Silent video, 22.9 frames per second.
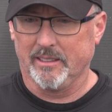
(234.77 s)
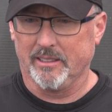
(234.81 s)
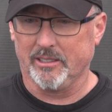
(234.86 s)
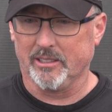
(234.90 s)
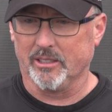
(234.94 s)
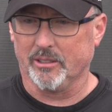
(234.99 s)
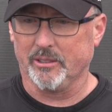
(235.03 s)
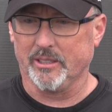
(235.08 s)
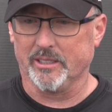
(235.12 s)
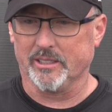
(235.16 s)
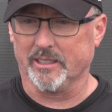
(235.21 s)

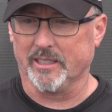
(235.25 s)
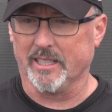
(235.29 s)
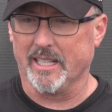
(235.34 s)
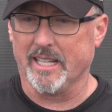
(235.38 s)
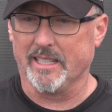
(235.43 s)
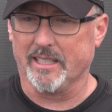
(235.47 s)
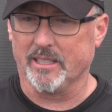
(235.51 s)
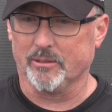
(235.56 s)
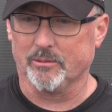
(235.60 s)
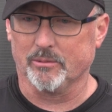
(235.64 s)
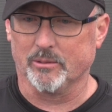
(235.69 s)
know, he's a
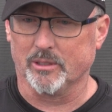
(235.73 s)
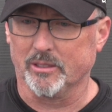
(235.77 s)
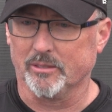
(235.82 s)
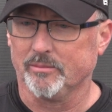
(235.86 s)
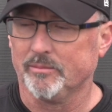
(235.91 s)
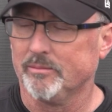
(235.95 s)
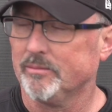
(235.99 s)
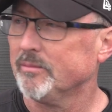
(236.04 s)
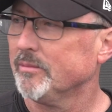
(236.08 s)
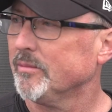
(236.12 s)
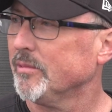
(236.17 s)
guy that we're
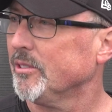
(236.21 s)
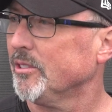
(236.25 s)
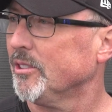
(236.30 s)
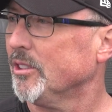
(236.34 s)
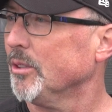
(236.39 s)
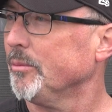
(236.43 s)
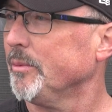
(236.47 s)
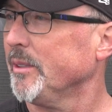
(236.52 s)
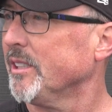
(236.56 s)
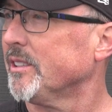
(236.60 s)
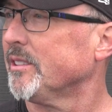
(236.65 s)

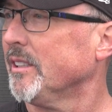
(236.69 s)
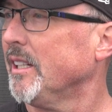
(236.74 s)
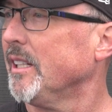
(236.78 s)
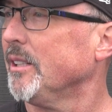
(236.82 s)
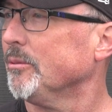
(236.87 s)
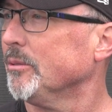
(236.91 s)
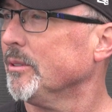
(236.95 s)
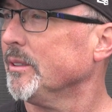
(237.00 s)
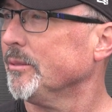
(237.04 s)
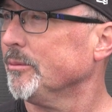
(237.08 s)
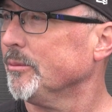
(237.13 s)
going to be
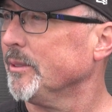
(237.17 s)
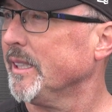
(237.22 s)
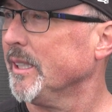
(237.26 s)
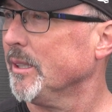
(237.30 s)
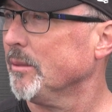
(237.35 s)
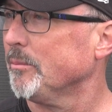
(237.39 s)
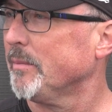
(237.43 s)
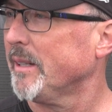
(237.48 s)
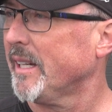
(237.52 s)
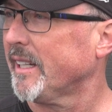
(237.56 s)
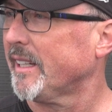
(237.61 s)
excited when we get
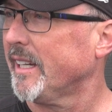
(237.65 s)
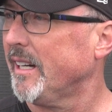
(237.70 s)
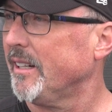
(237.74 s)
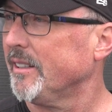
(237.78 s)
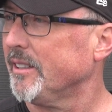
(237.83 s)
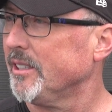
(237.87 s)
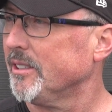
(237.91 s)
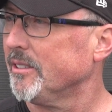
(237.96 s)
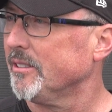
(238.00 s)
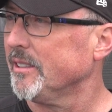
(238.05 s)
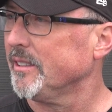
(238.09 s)
him back
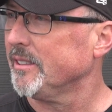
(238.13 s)
out here.